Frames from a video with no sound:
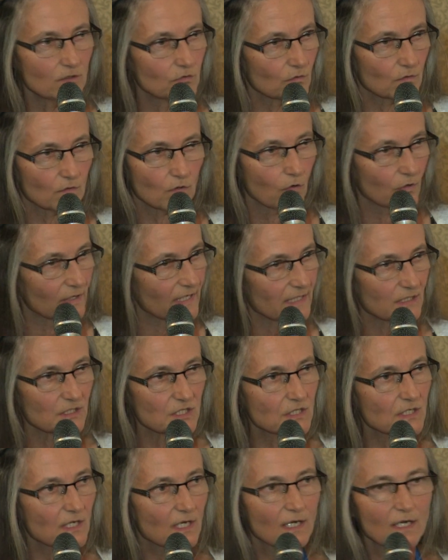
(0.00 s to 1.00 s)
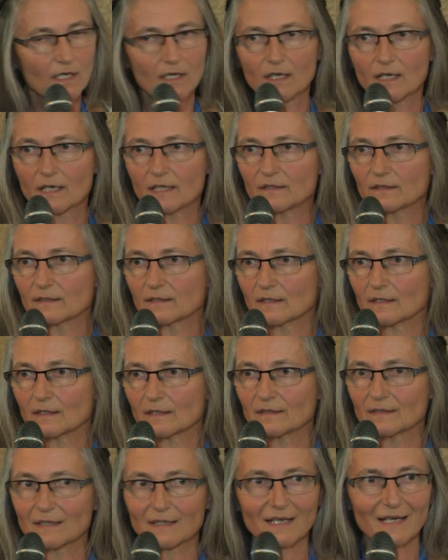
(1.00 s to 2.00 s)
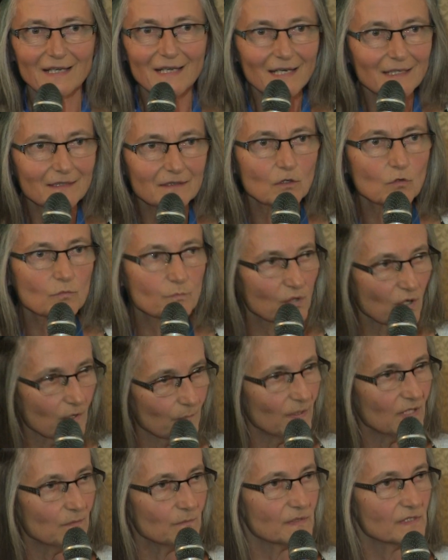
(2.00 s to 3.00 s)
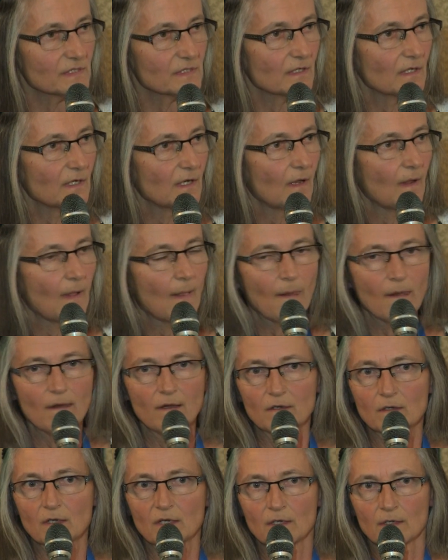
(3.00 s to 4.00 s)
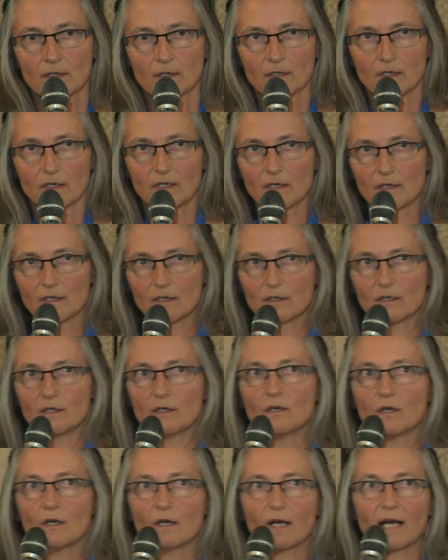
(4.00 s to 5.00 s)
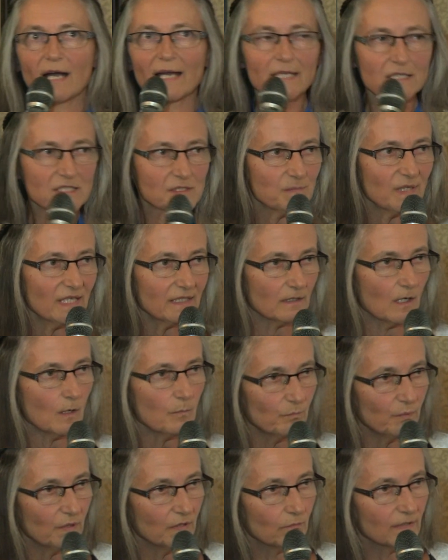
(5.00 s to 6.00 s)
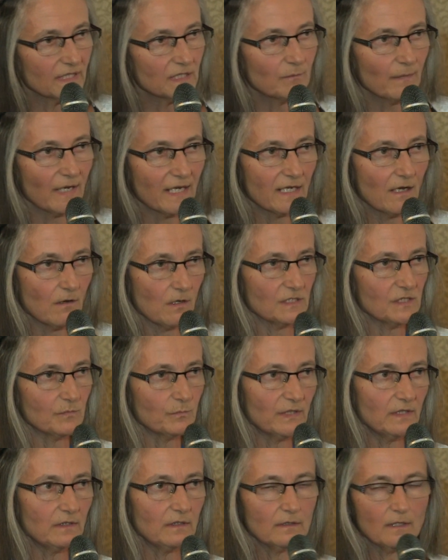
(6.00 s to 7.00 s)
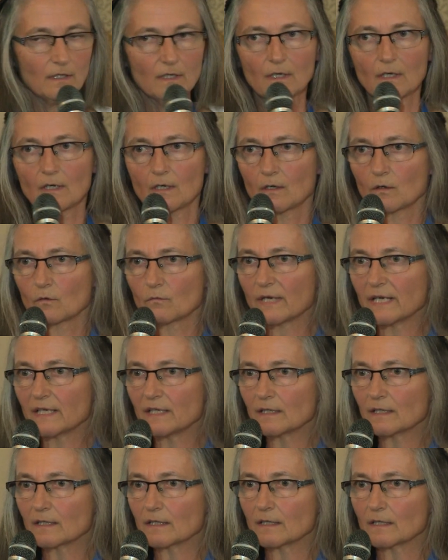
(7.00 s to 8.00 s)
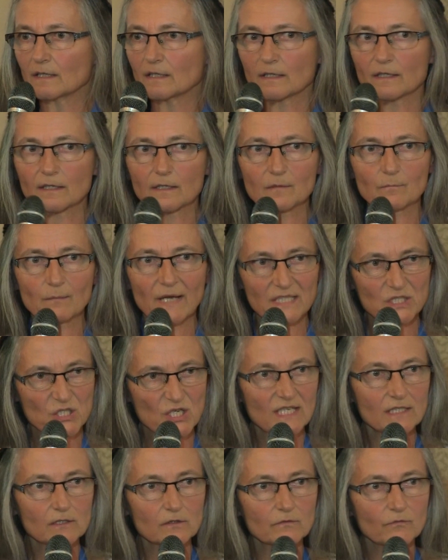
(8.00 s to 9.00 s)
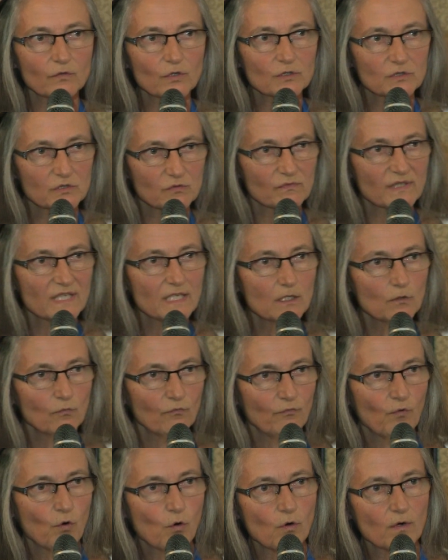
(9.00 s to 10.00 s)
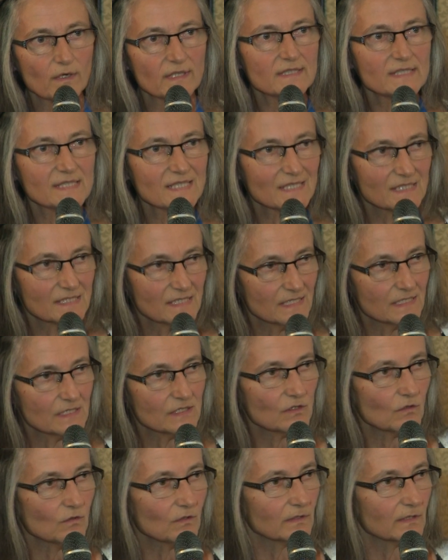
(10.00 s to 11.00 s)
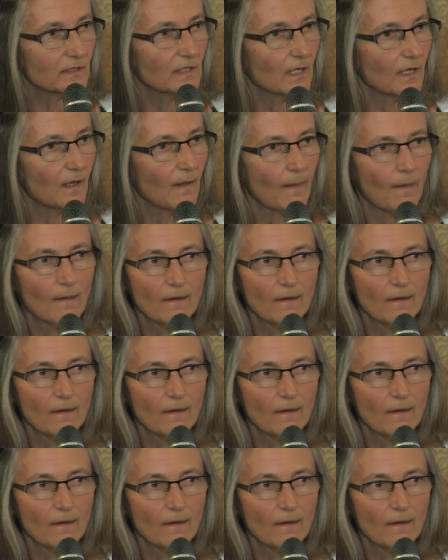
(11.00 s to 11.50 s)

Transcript: went to college. And I had no problems. I split up with my husband when my children were 3, 4, and 6 years old.